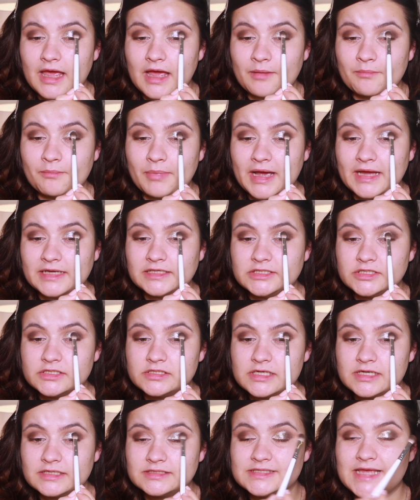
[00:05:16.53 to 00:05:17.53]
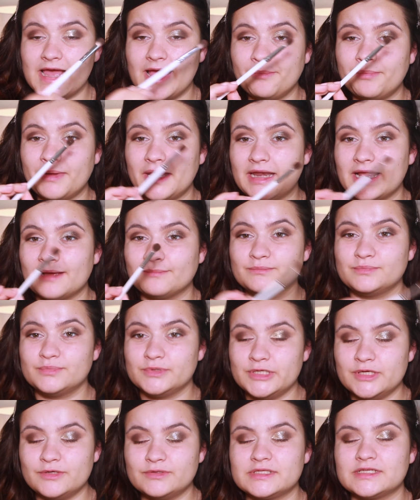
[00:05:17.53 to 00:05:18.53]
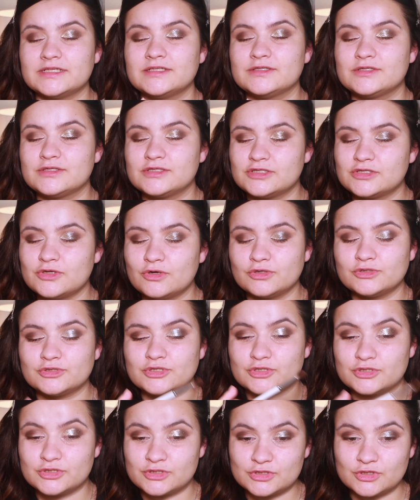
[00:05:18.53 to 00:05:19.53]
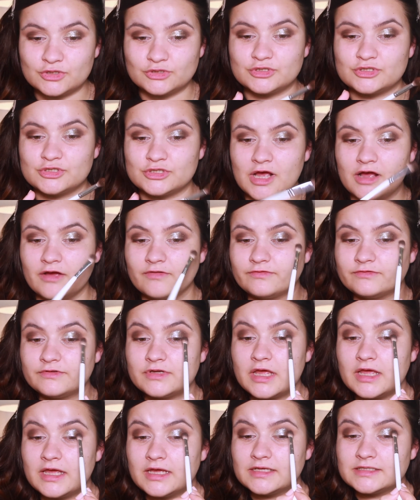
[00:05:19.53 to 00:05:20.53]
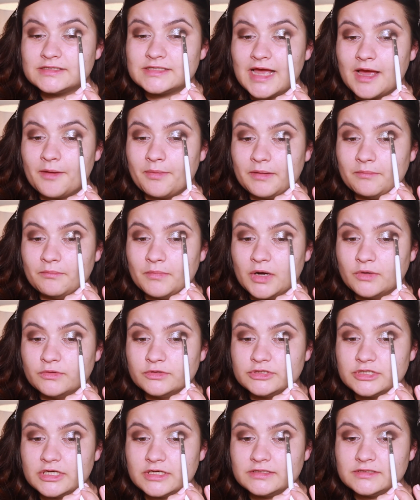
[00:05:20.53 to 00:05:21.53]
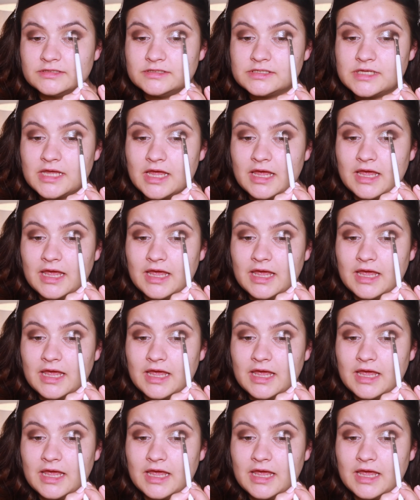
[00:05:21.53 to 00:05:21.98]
and by just tapping, I'm using such soft tapping motions,